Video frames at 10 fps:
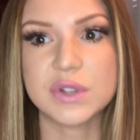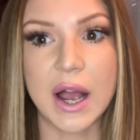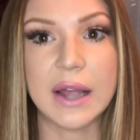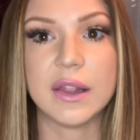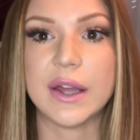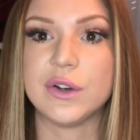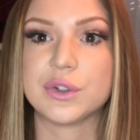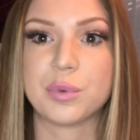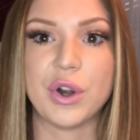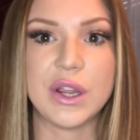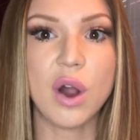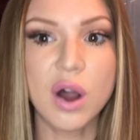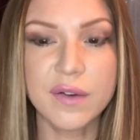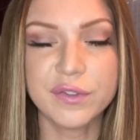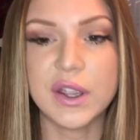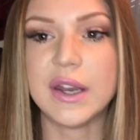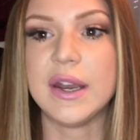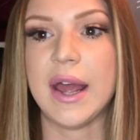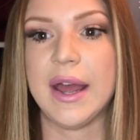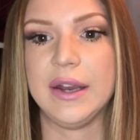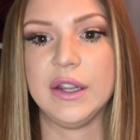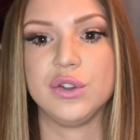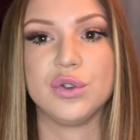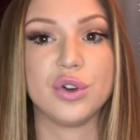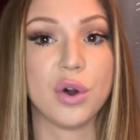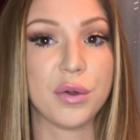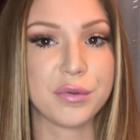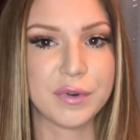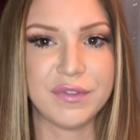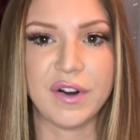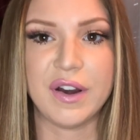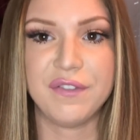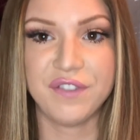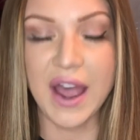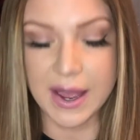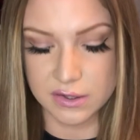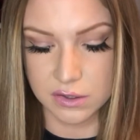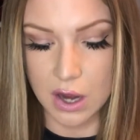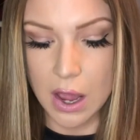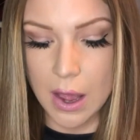eyeliners pretty often and you could go through it very fast.